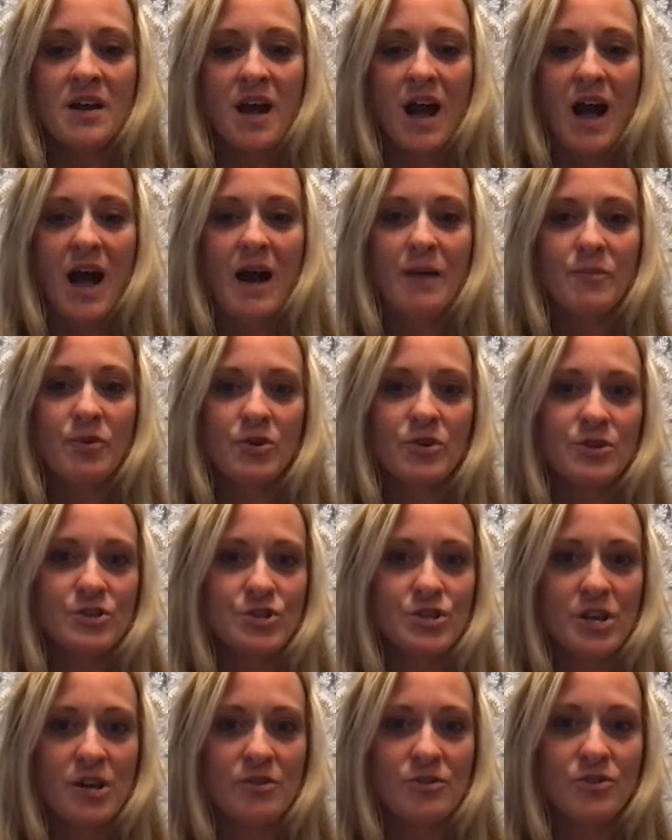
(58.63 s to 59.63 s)
I'm going to
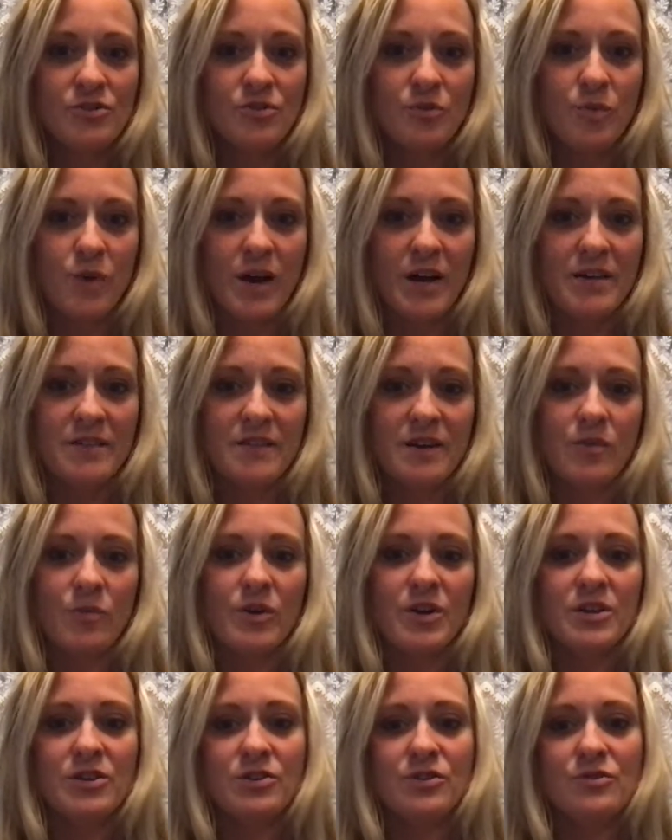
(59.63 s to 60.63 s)
show you the way that
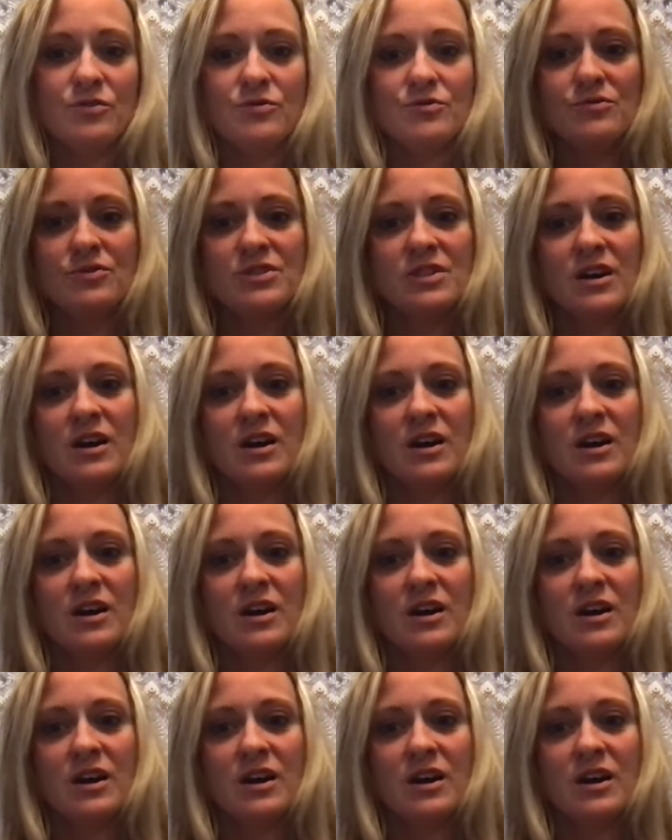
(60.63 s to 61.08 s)
we use